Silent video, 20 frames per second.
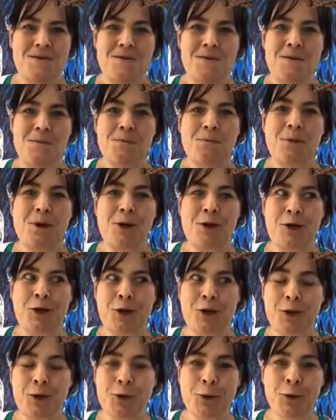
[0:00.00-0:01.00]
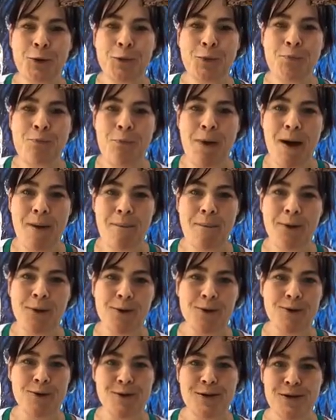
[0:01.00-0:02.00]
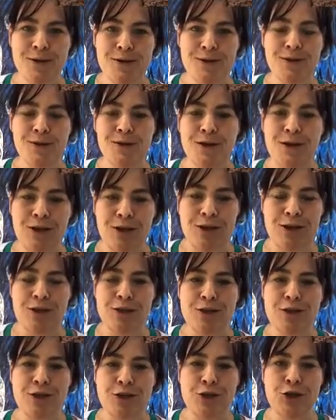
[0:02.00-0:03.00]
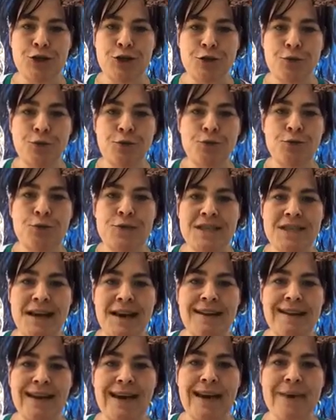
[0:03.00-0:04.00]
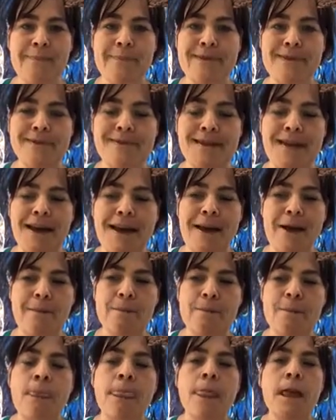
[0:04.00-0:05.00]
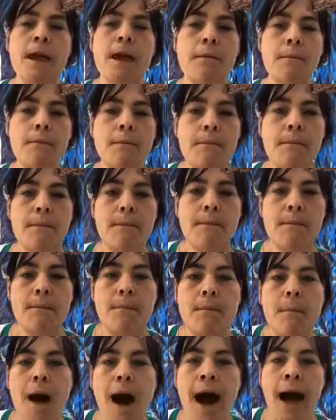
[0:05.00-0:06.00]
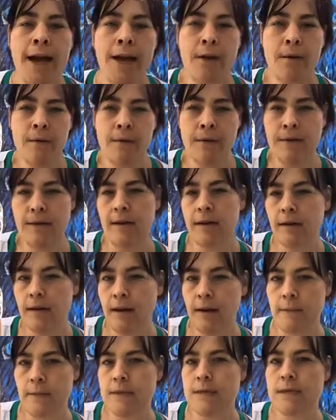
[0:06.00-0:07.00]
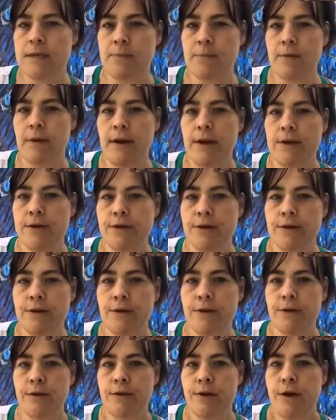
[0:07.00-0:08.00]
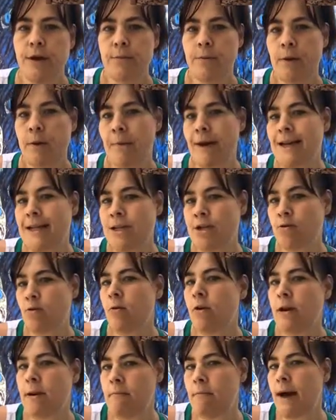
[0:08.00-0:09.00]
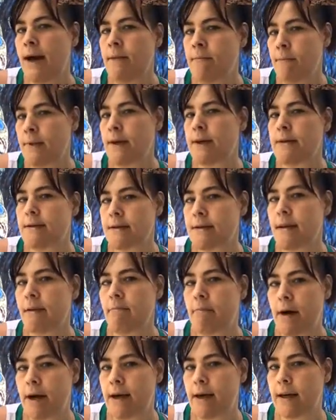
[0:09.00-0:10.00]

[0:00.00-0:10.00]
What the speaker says: But you members, it's you standing up and saying, I don't think I'm inspirational, but my story might be to somebody.